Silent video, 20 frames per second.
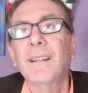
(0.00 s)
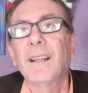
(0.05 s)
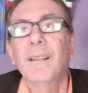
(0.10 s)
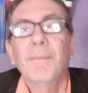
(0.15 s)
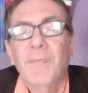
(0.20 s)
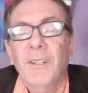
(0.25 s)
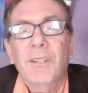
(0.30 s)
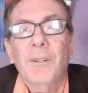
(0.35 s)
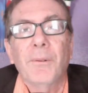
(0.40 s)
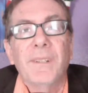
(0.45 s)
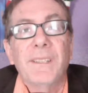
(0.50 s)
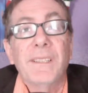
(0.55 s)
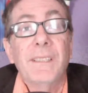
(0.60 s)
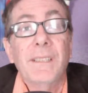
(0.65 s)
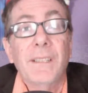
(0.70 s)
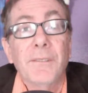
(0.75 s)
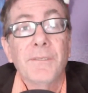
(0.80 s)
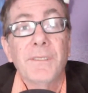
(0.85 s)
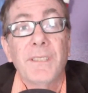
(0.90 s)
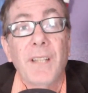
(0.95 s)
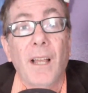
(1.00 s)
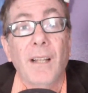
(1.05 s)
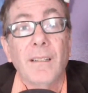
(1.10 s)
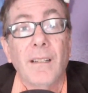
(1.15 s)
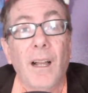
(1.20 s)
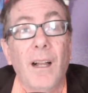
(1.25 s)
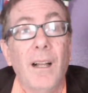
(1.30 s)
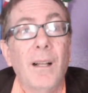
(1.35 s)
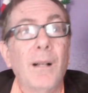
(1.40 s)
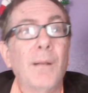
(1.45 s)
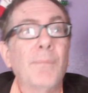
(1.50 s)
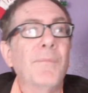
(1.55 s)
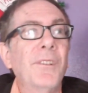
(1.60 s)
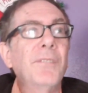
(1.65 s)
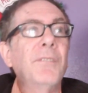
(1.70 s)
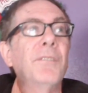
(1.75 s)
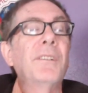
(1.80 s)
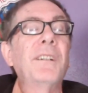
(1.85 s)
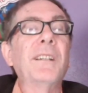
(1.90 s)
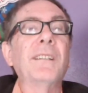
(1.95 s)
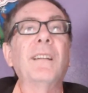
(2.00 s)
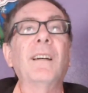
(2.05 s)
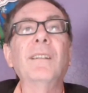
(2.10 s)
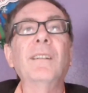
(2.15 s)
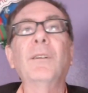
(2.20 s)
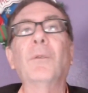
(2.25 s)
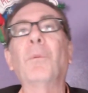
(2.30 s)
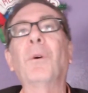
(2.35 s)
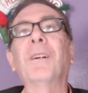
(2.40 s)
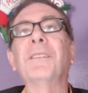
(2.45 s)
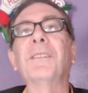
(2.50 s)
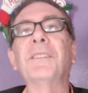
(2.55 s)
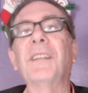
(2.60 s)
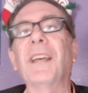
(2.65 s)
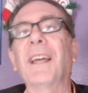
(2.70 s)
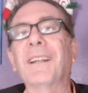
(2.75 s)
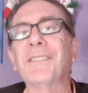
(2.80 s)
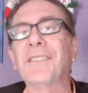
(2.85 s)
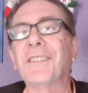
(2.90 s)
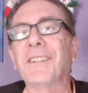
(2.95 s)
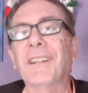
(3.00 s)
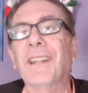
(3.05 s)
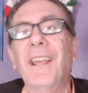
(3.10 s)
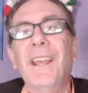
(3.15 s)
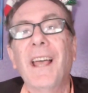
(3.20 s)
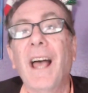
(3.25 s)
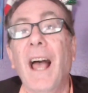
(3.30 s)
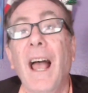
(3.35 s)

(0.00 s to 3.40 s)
I mean, go to Sears.com. You look at the underwear section.